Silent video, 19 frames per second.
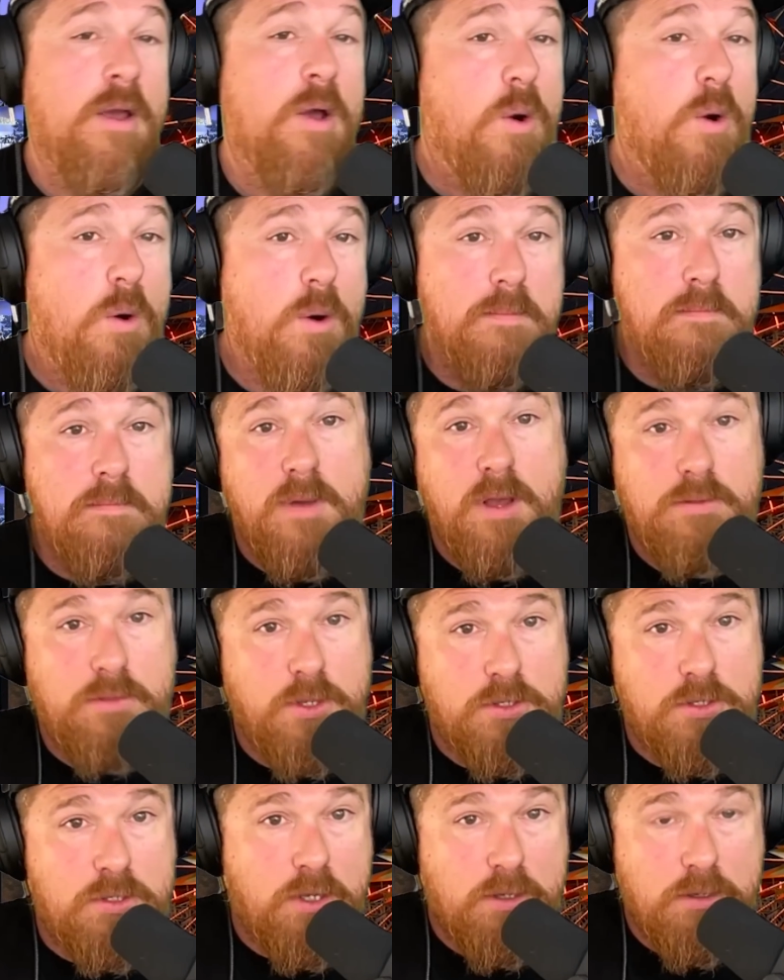or
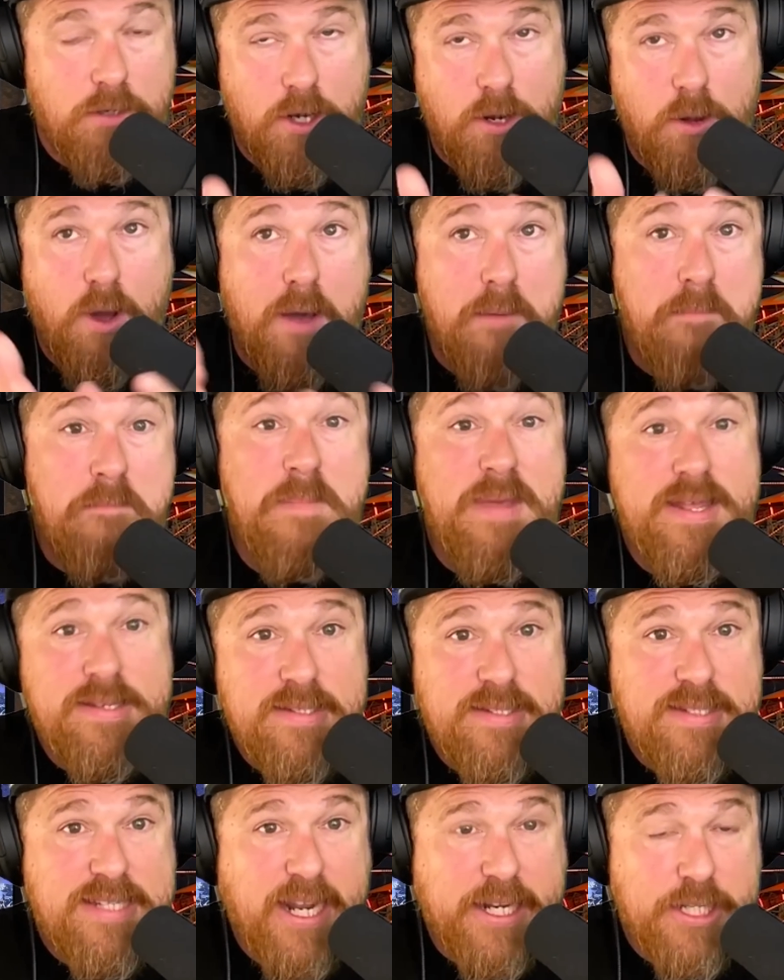there's, you know, a
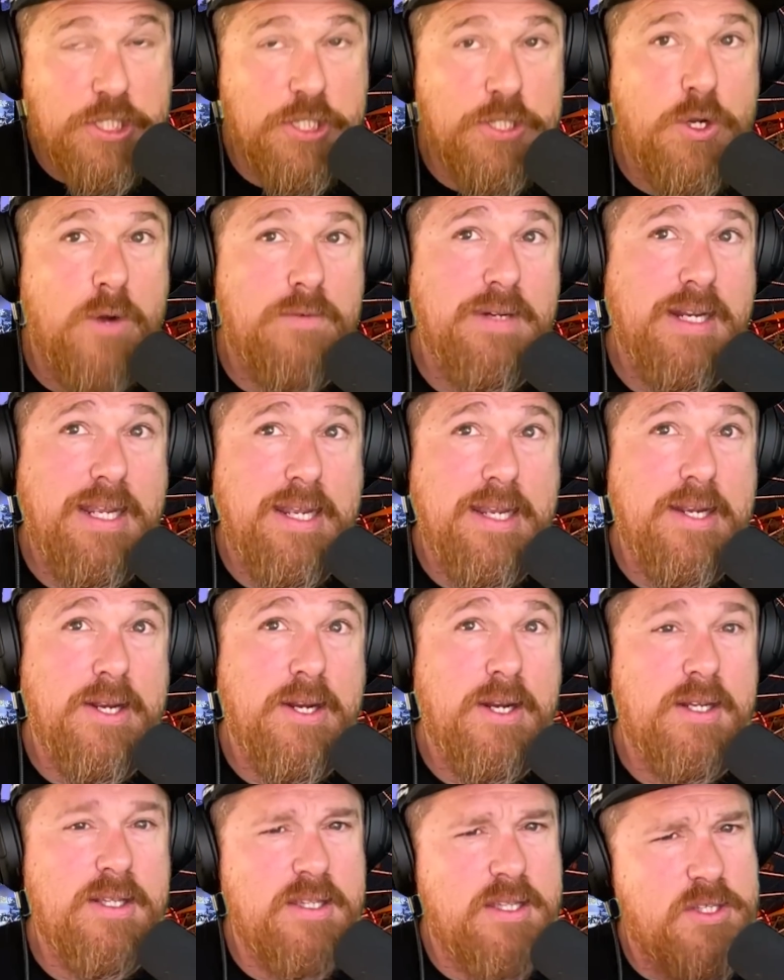men's section over
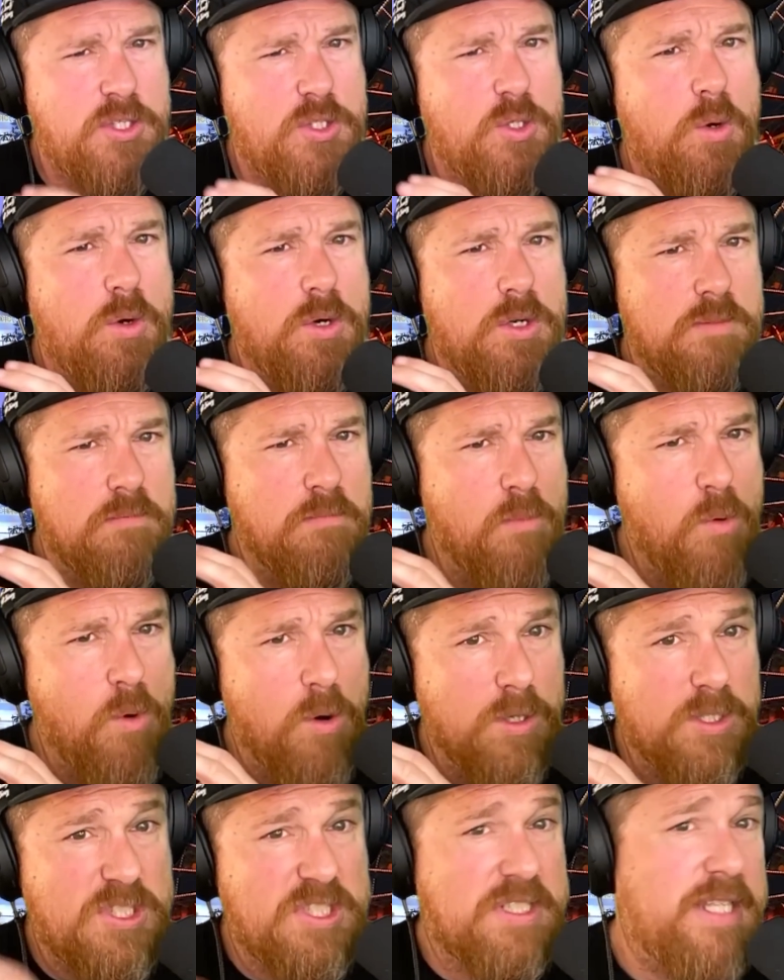here, and this store is
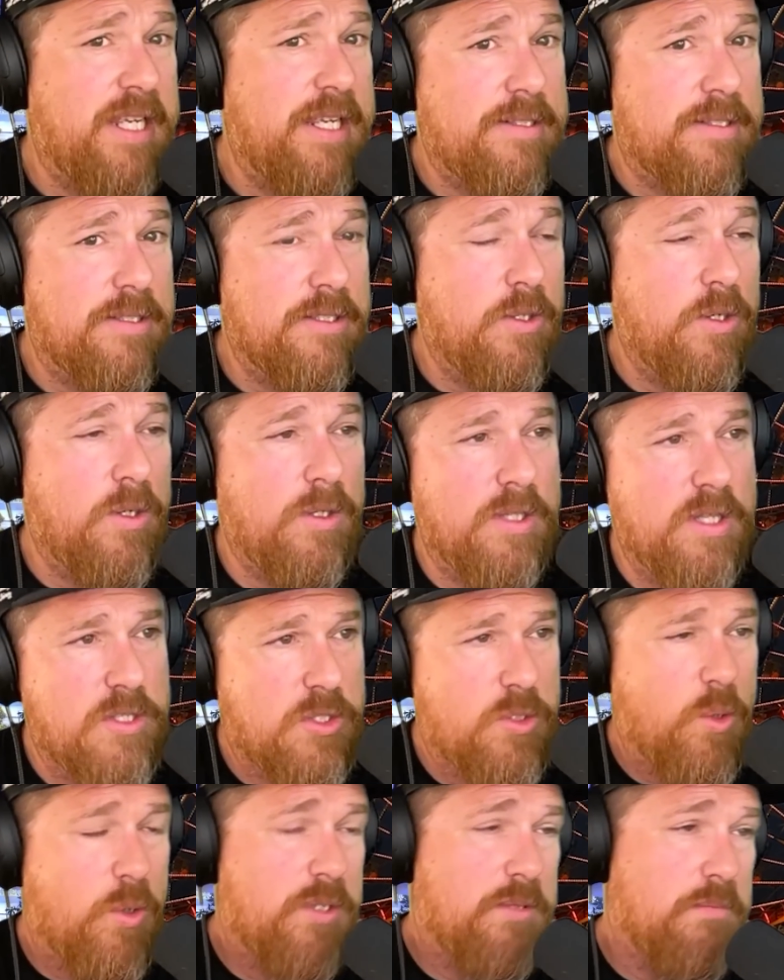more seasonal and this
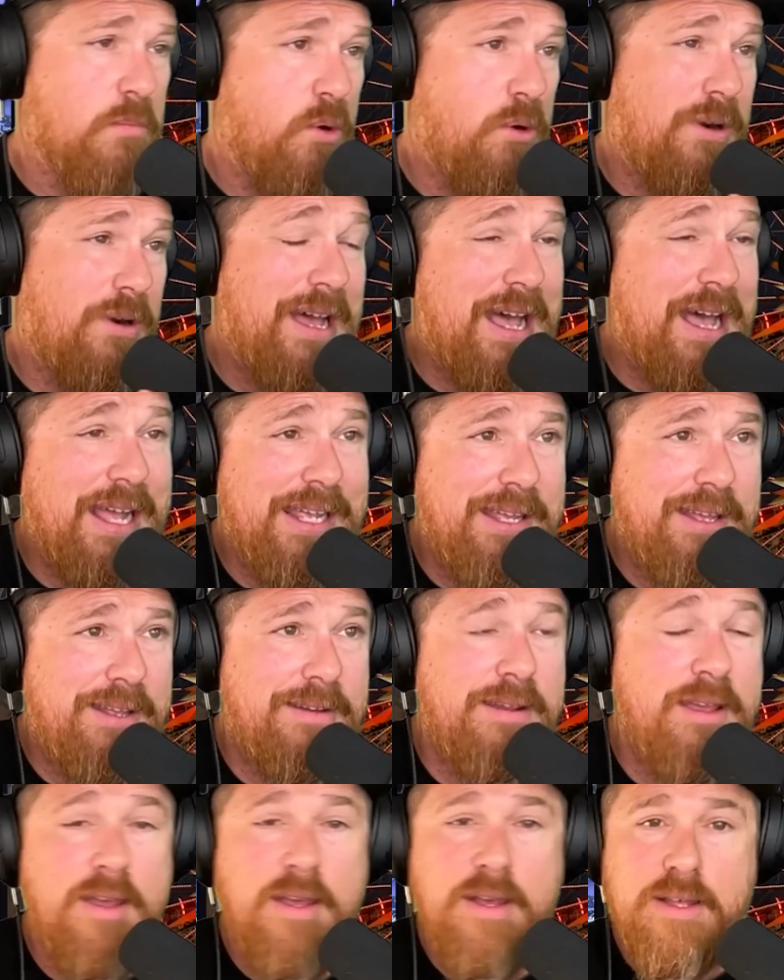store is more high end.
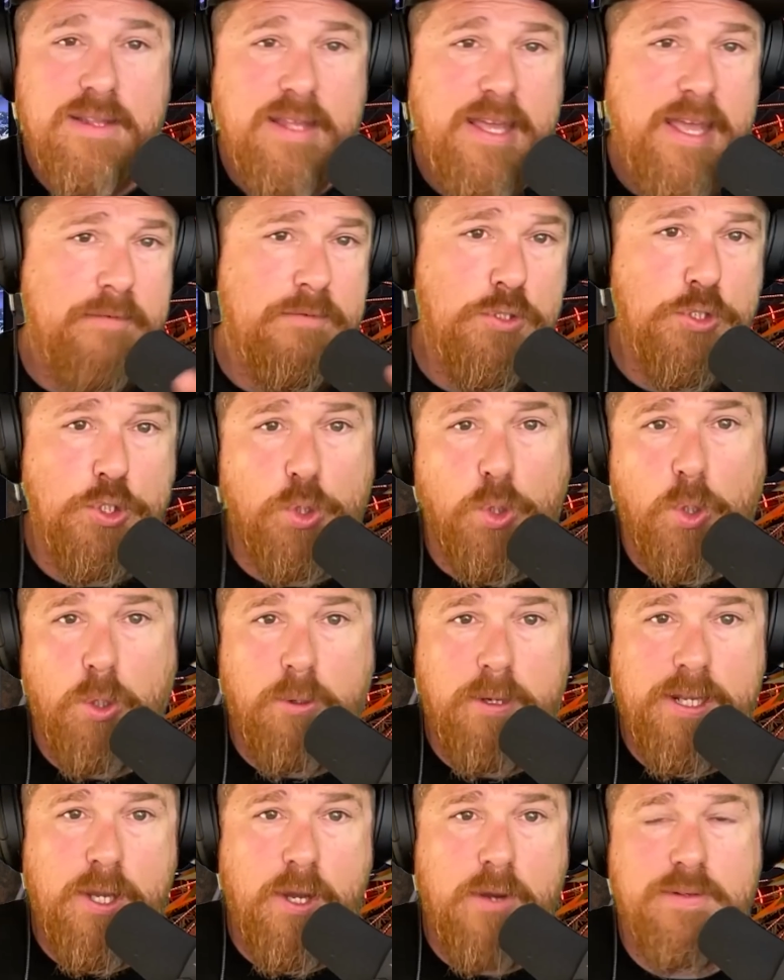They have
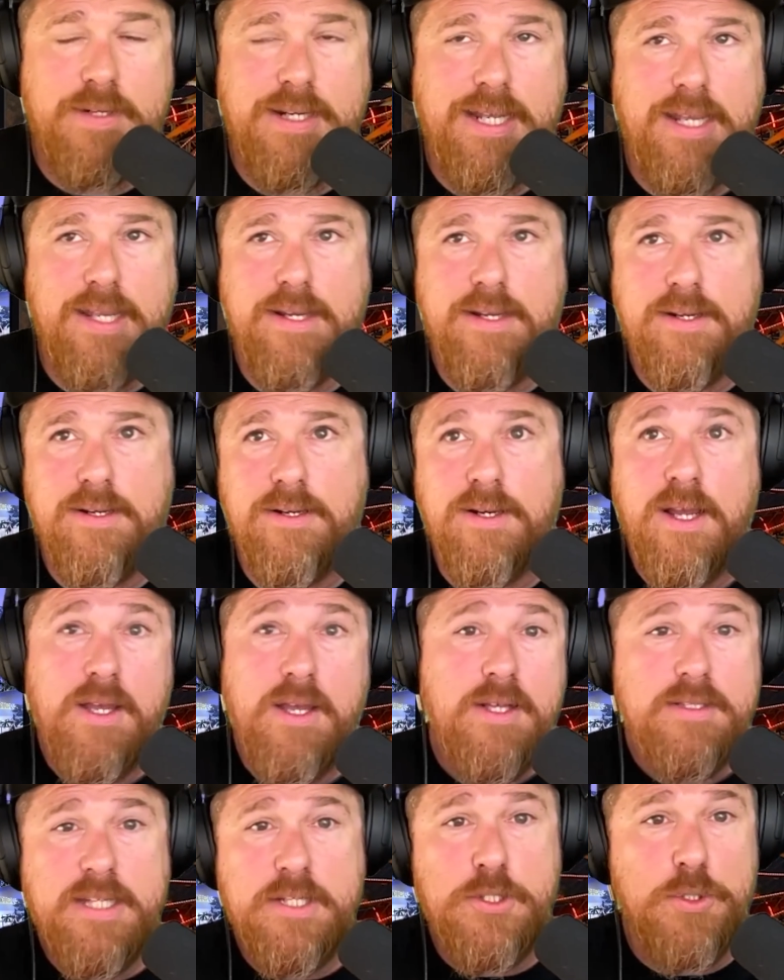jewelry over here.
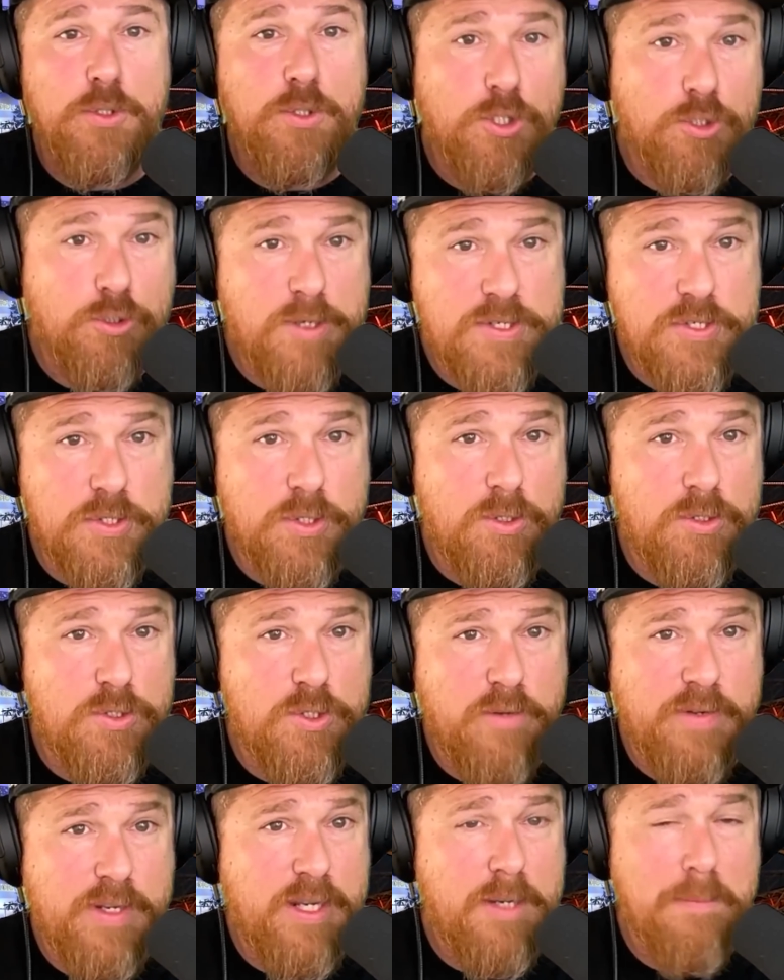They do crystals
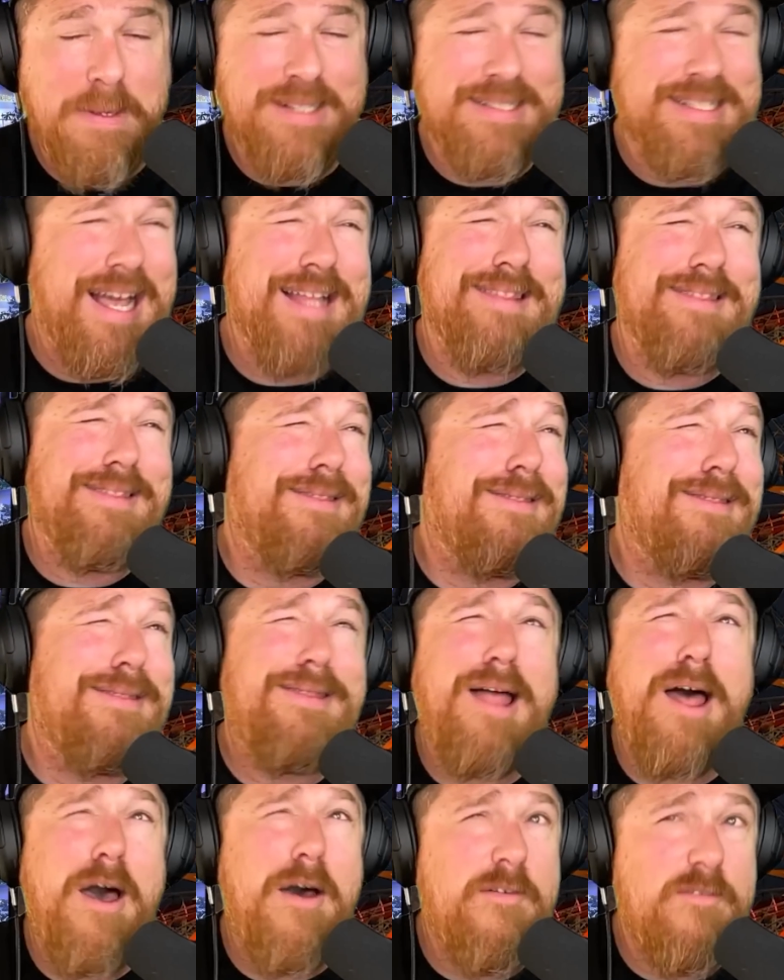over here, because I
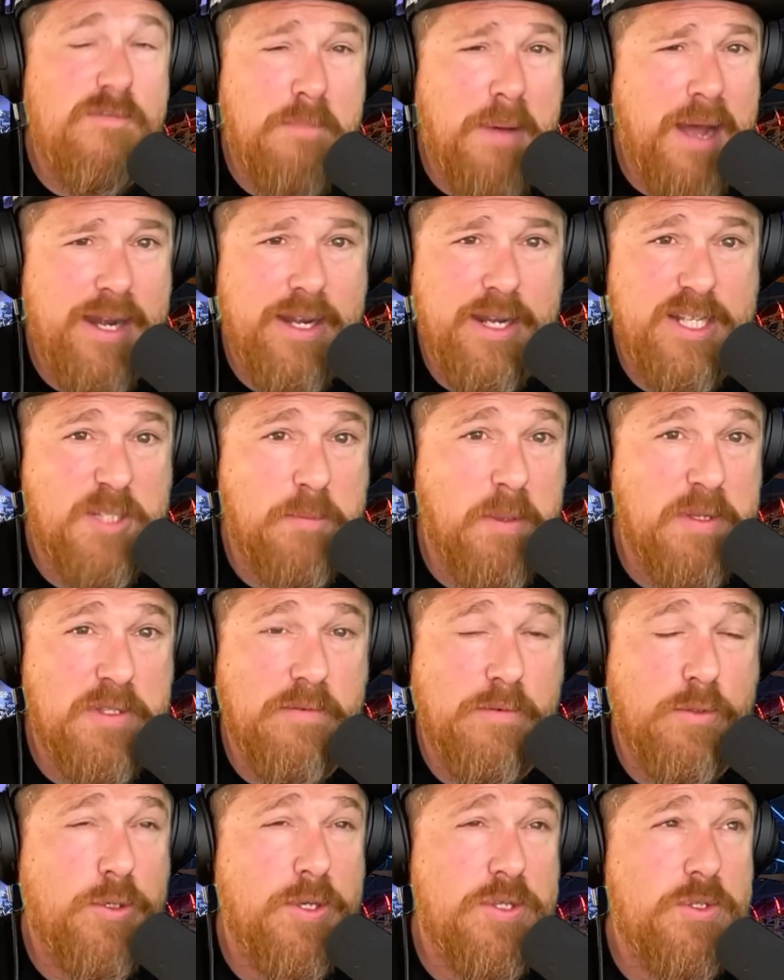love buying
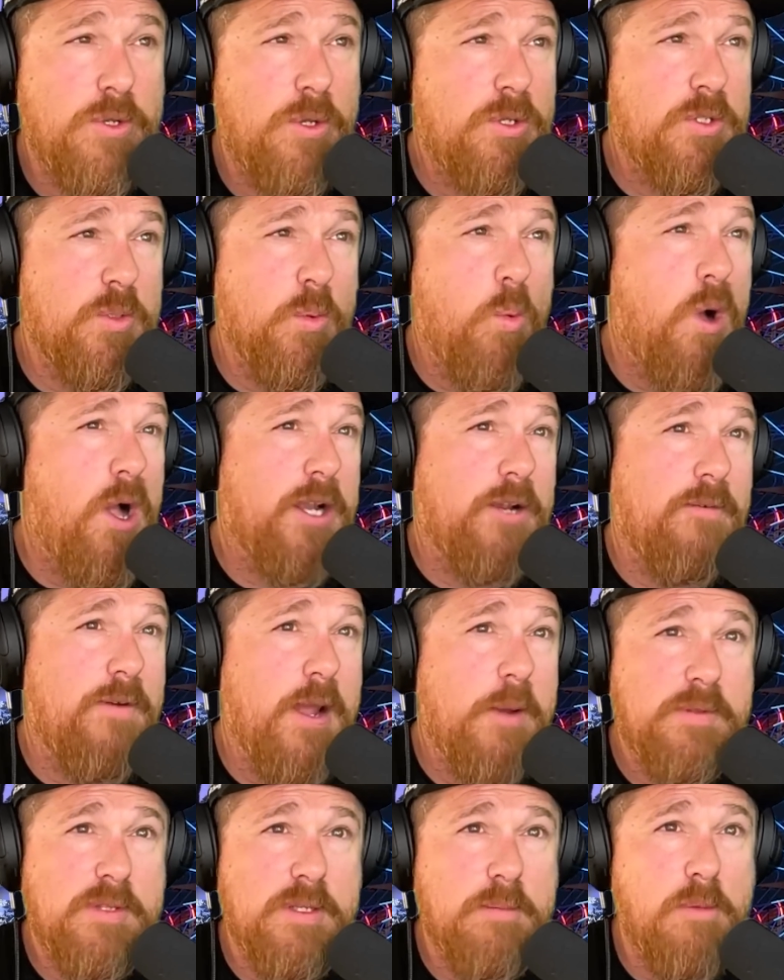expensive crystals and walking
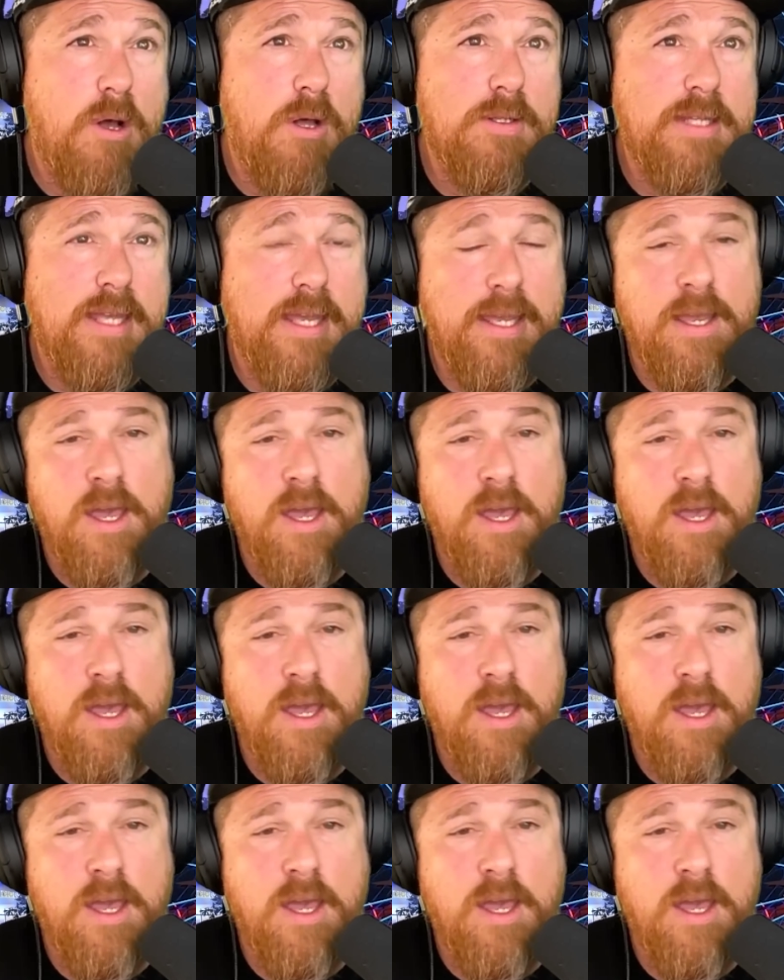around with them all day